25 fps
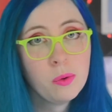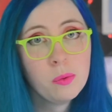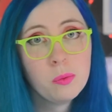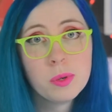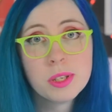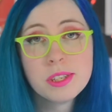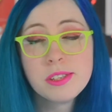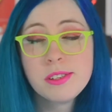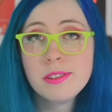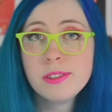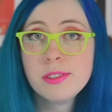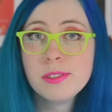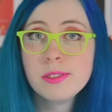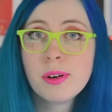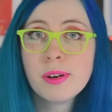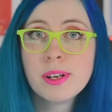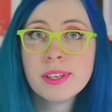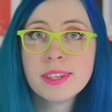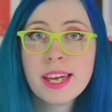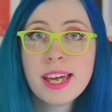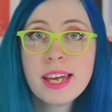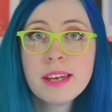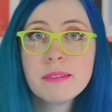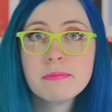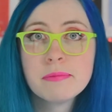Once you do all
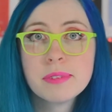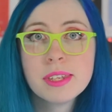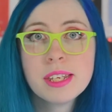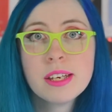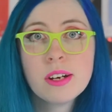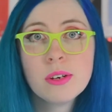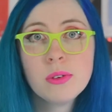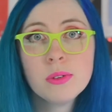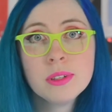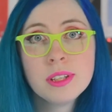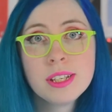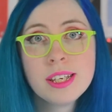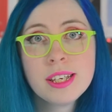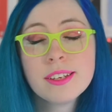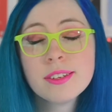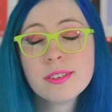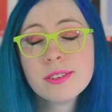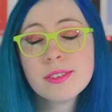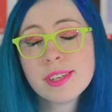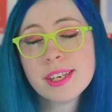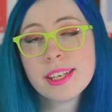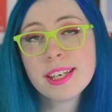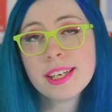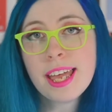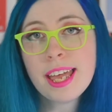that, the only other
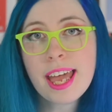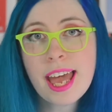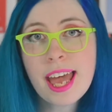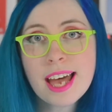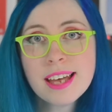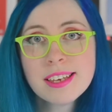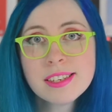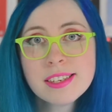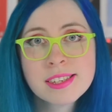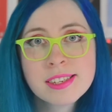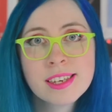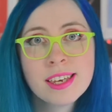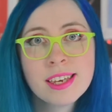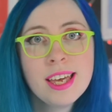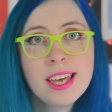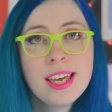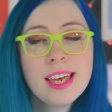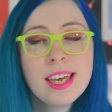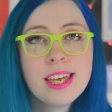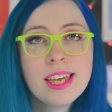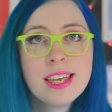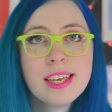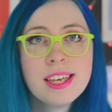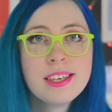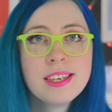thing I ask
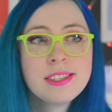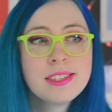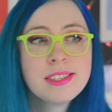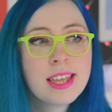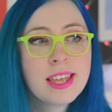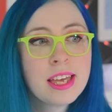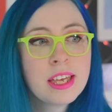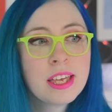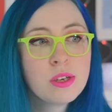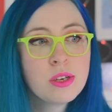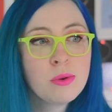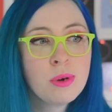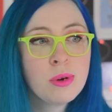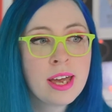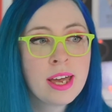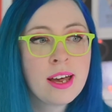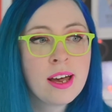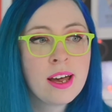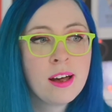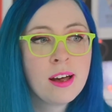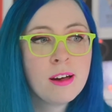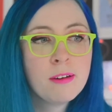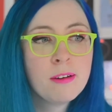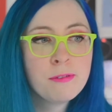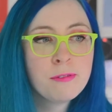is that you
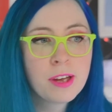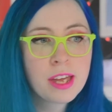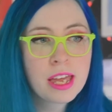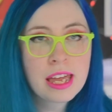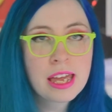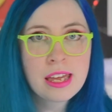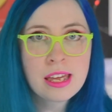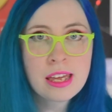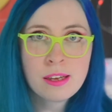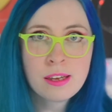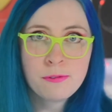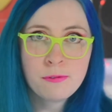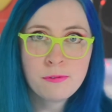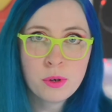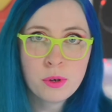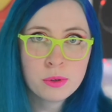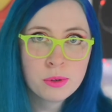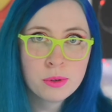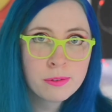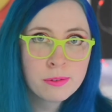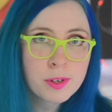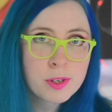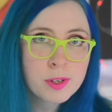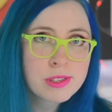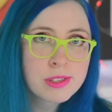have a photo
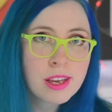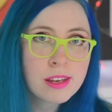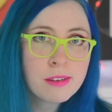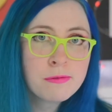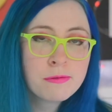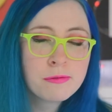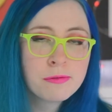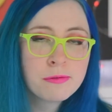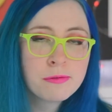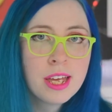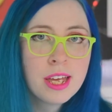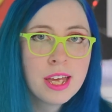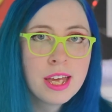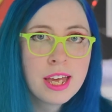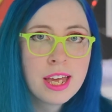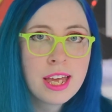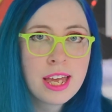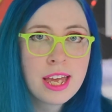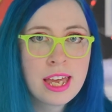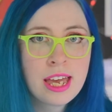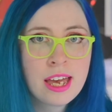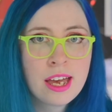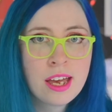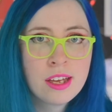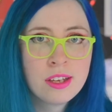of yourself
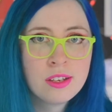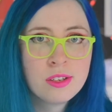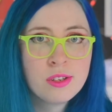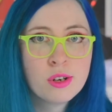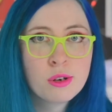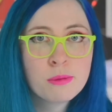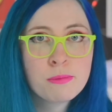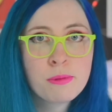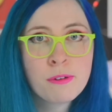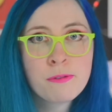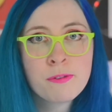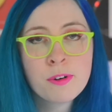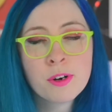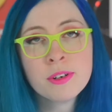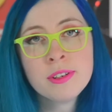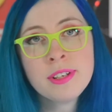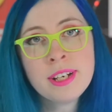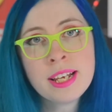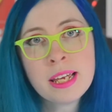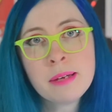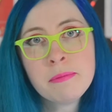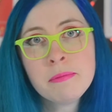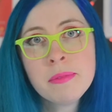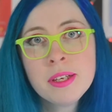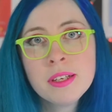and your preferred
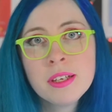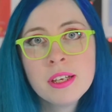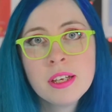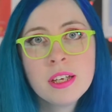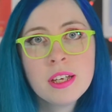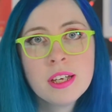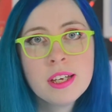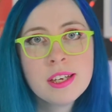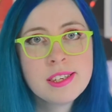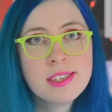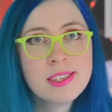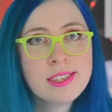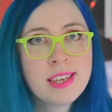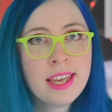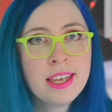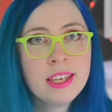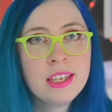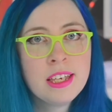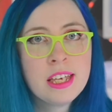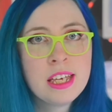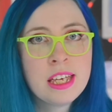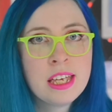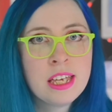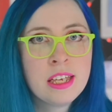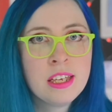name
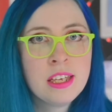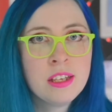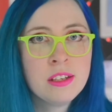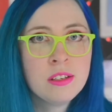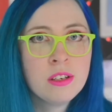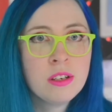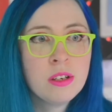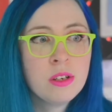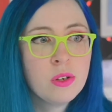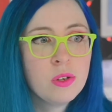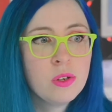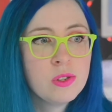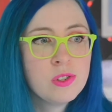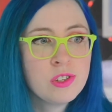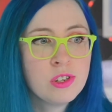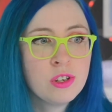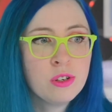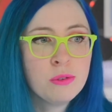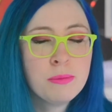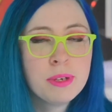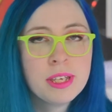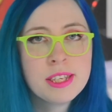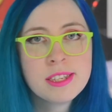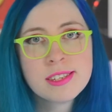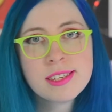set in
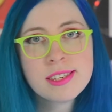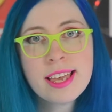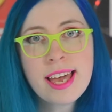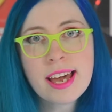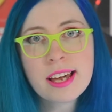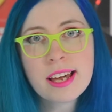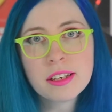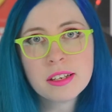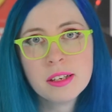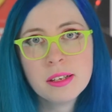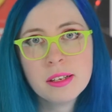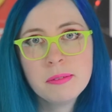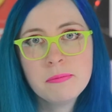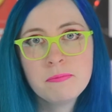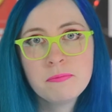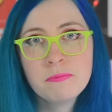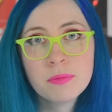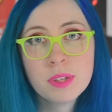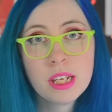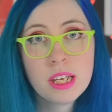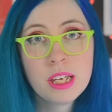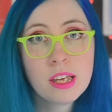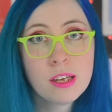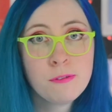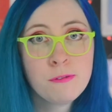Zoom and Slack.
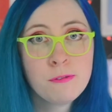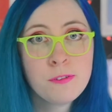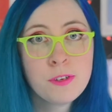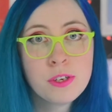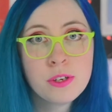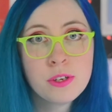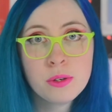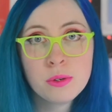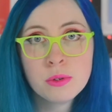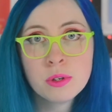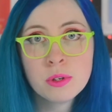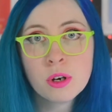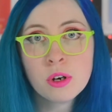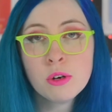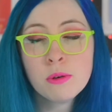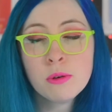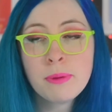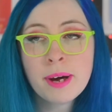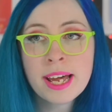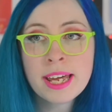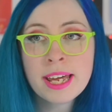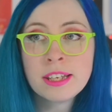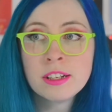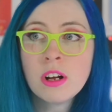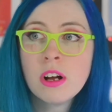If you go
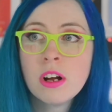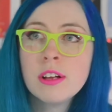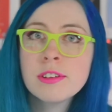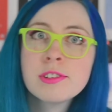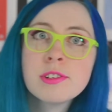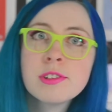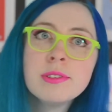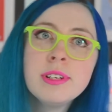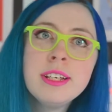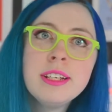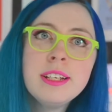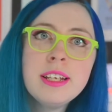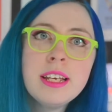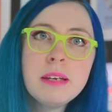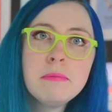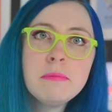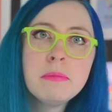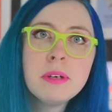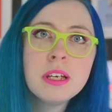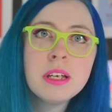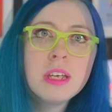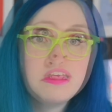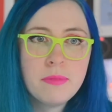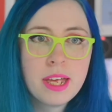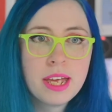by an alternate
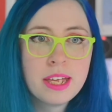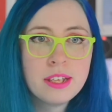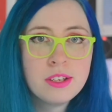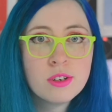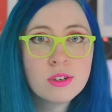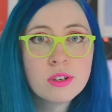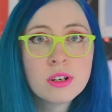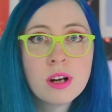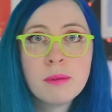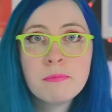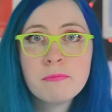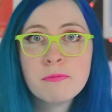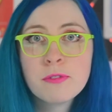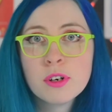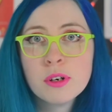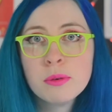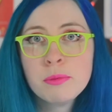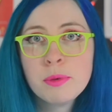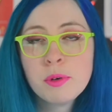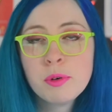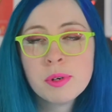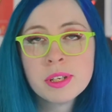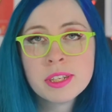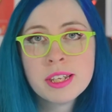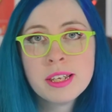name and you're
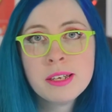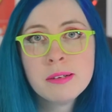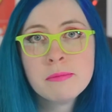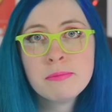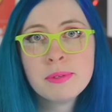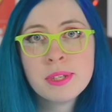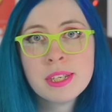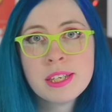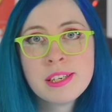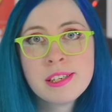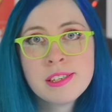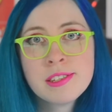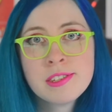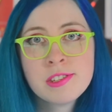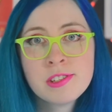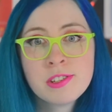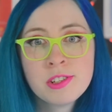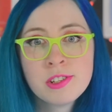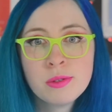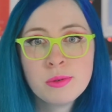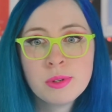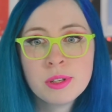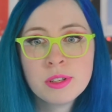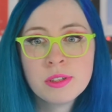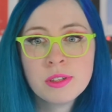comfortable with it, please
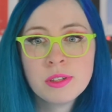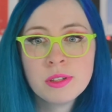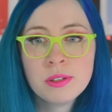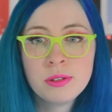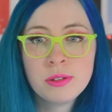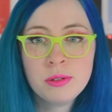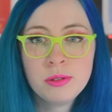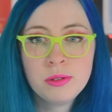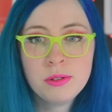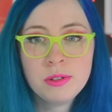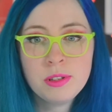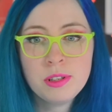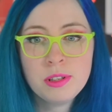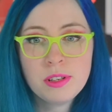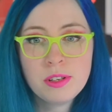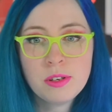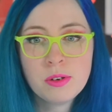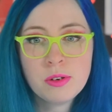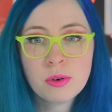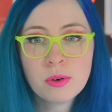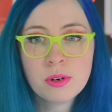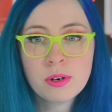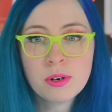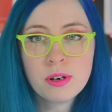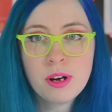do include
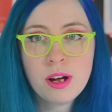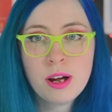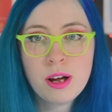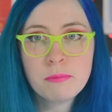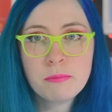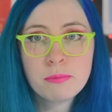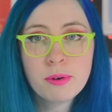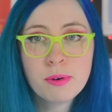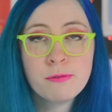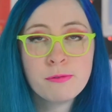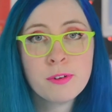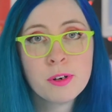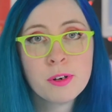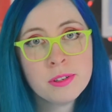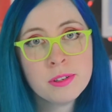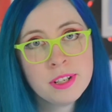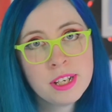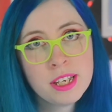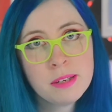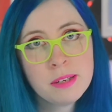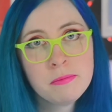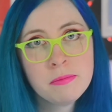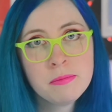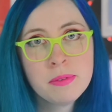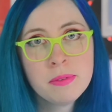your preferred
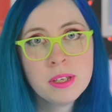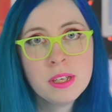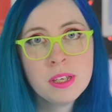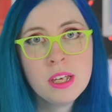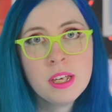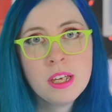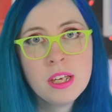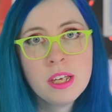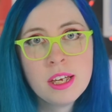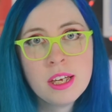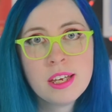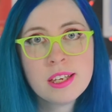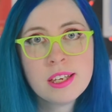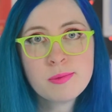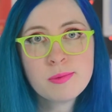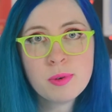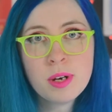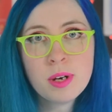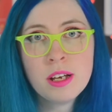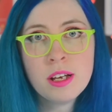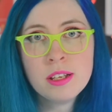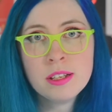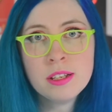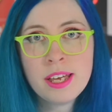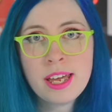name as
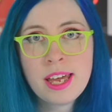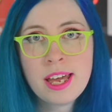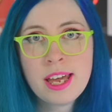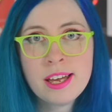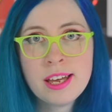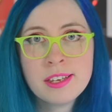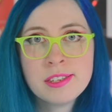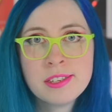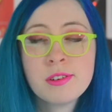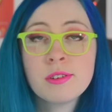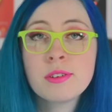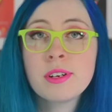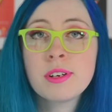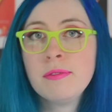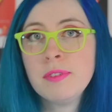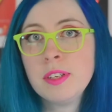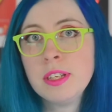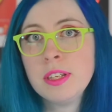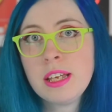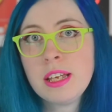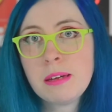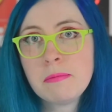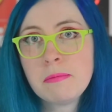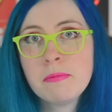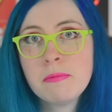well as your
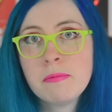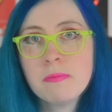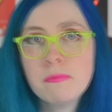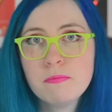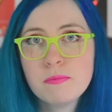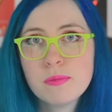given name.